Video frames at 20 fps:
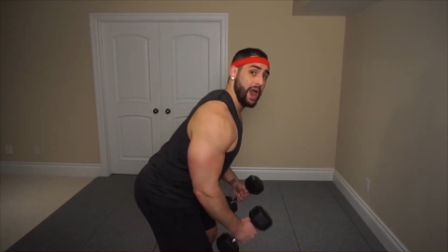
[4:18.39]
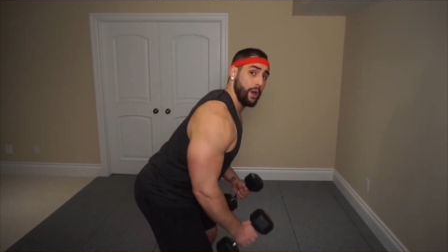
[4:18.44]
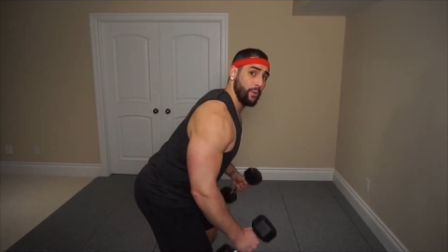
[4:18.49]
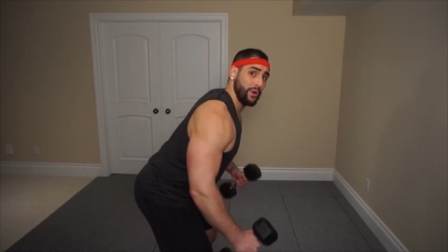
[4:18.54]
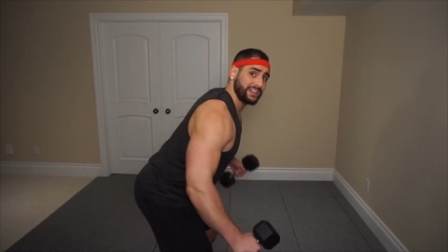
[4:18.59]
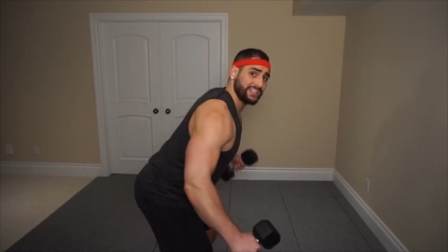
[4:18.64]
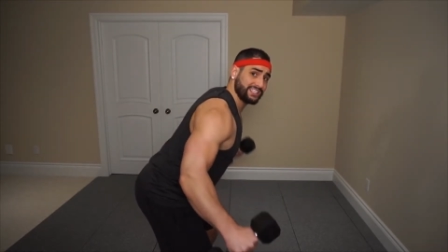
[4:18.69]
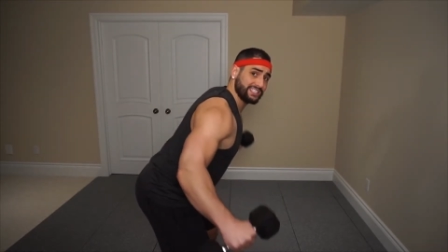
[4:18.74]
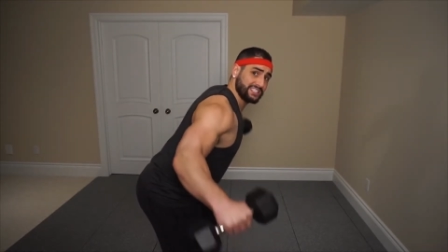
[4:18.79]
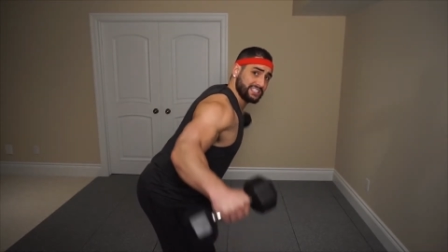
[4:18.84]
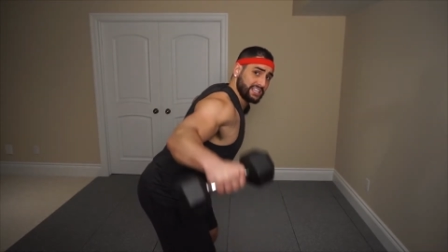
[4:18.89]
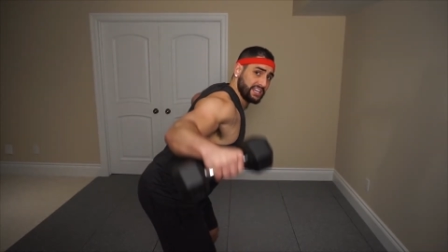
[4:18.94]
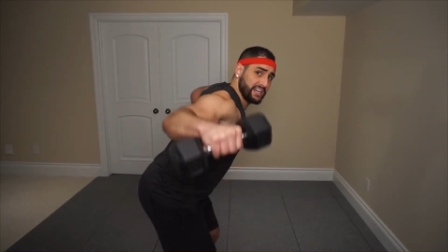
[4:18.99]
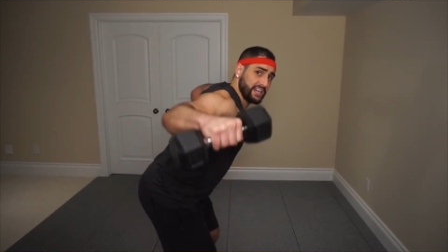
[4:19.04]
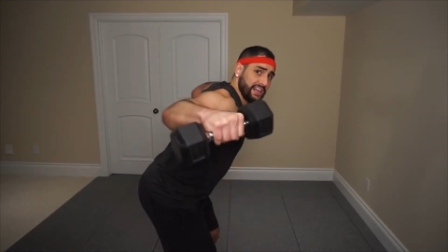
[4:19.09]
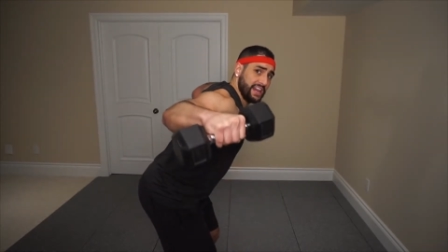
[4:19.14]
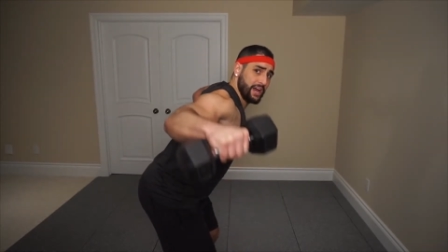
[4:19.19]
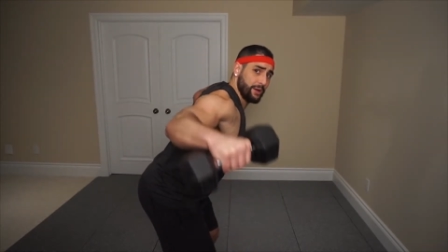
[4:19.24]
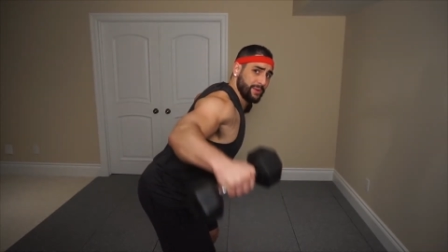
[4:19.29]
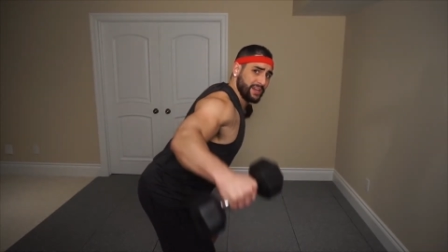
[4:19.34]
and what this is going
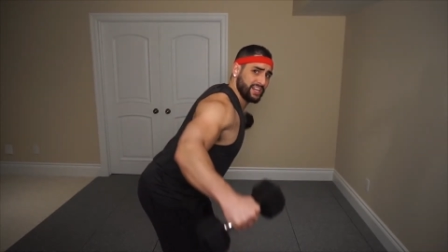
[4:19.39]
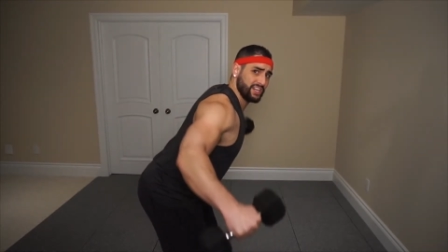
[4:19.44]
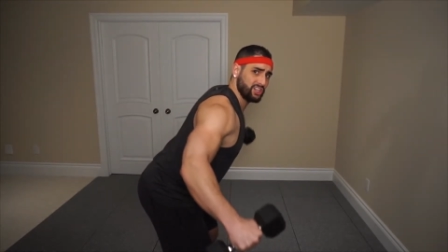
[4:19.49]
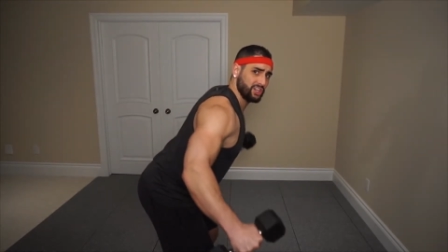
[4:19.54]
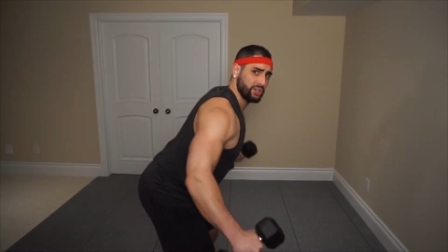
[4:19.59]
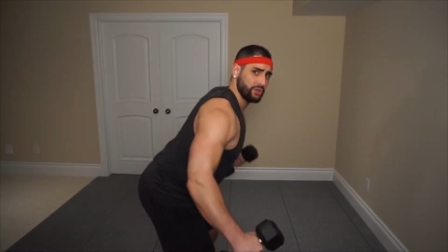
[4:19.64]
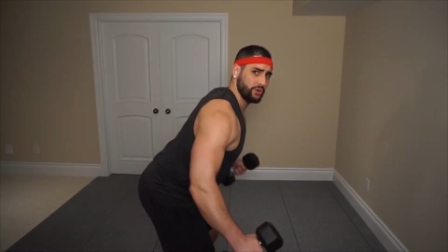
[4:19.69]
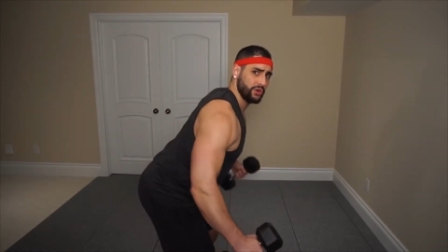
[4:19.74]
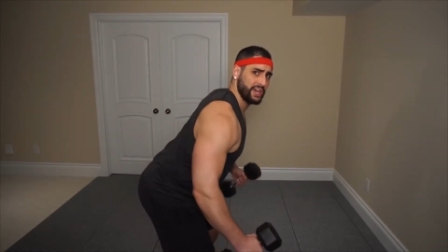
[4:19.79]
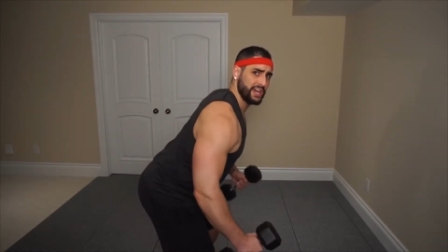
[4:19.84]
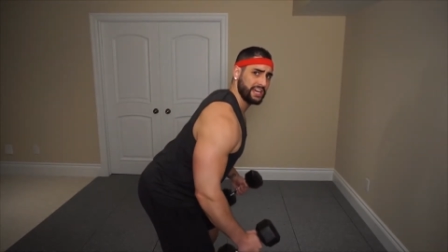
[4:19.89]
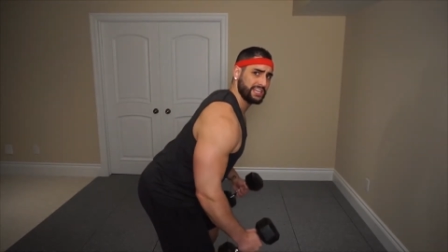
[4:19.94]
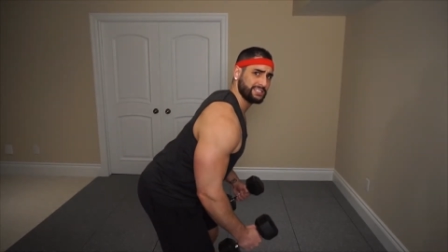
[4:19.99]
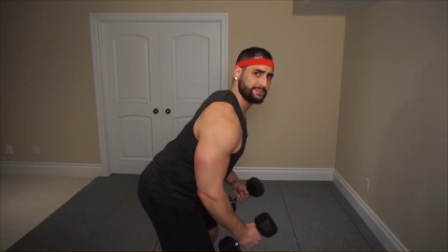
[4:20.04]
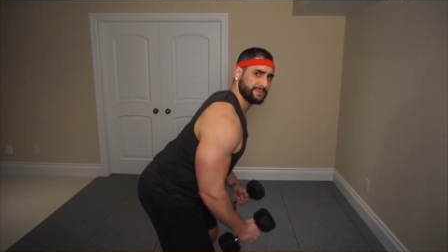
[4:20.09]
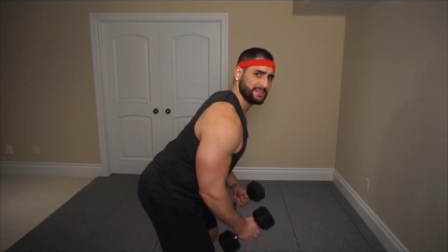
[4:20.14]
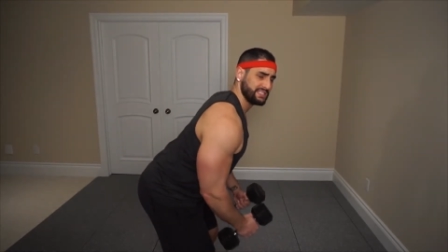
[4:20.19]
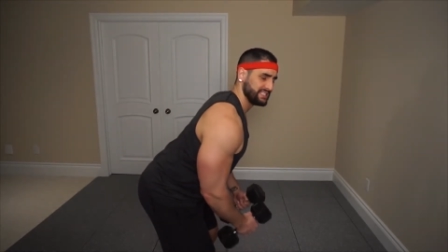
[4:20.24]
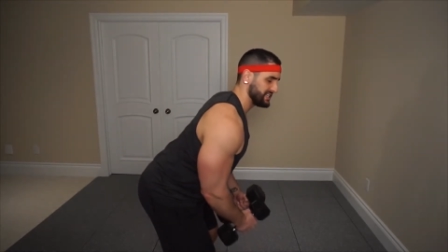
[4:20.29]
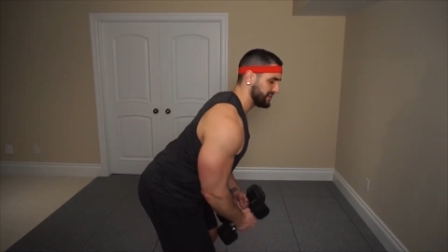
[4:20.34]
to allow me to do is
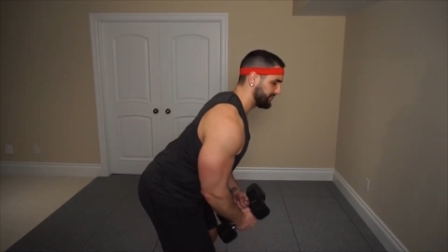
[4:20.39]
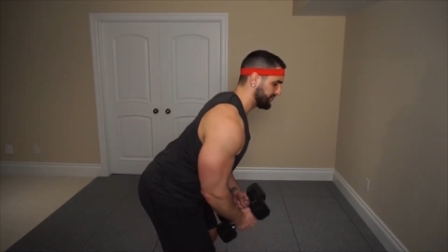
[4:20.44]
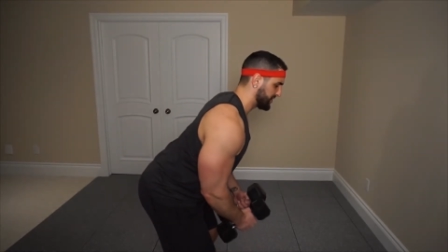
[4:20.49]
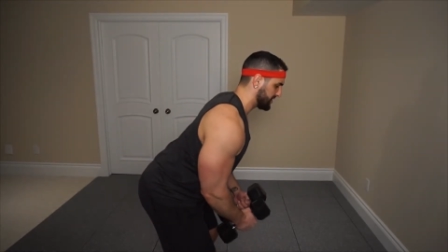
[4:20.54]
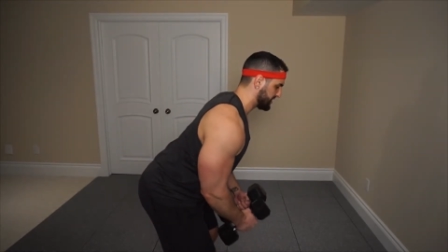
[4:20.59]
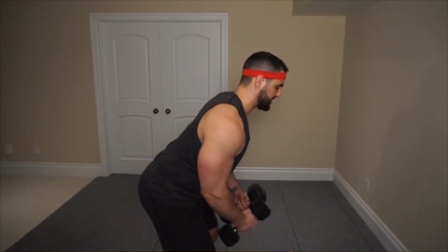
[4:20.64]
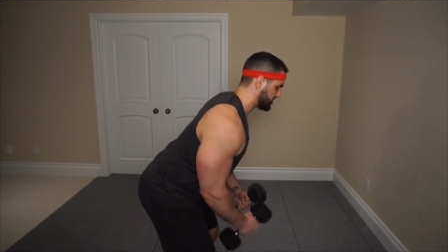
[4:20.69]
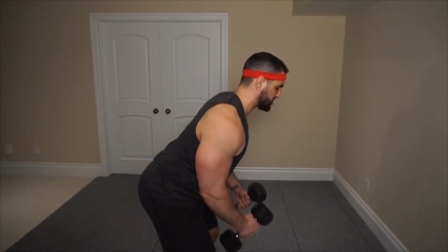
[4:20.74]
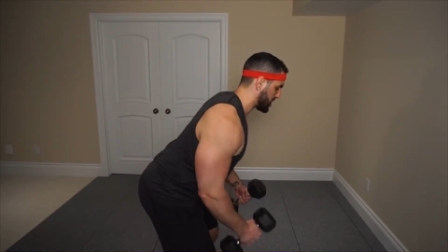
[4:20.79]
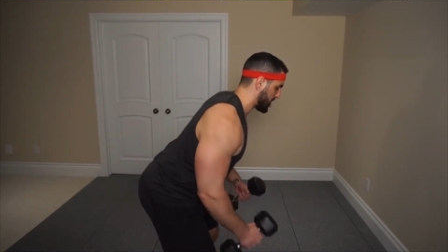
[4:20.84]
specifically